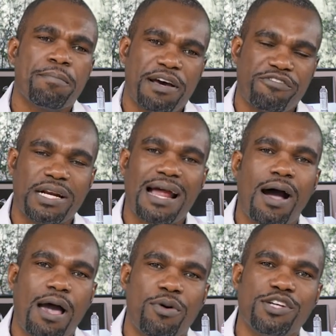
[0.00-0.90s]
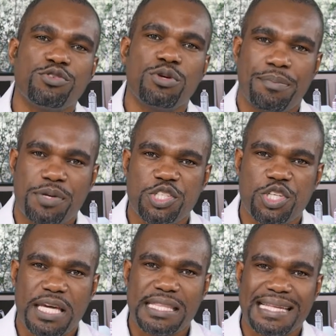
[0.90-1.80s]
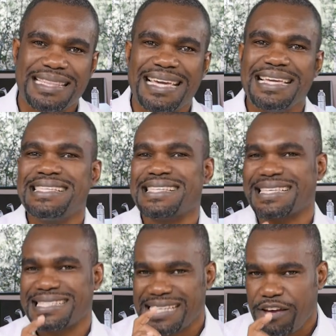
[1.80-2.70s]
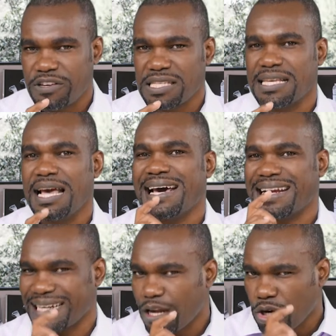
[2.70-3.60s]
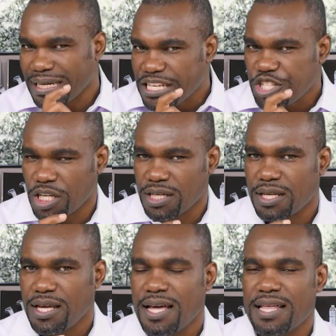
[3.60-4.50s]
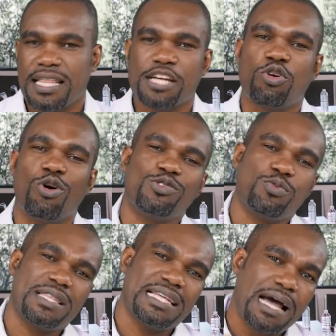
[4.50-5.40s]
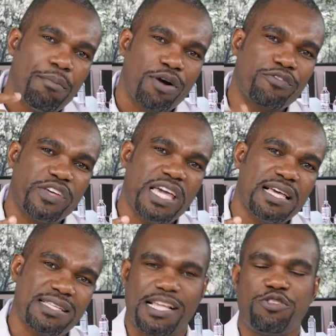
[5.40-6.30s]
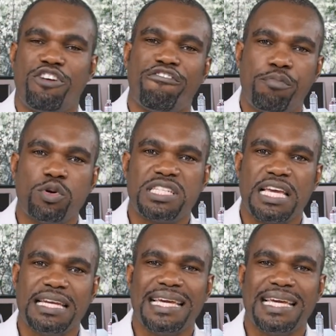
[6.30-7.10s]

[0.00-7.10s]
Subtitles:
But for now, I want you to appreciate that there is a service recognition that goes with the number of years that you have put in.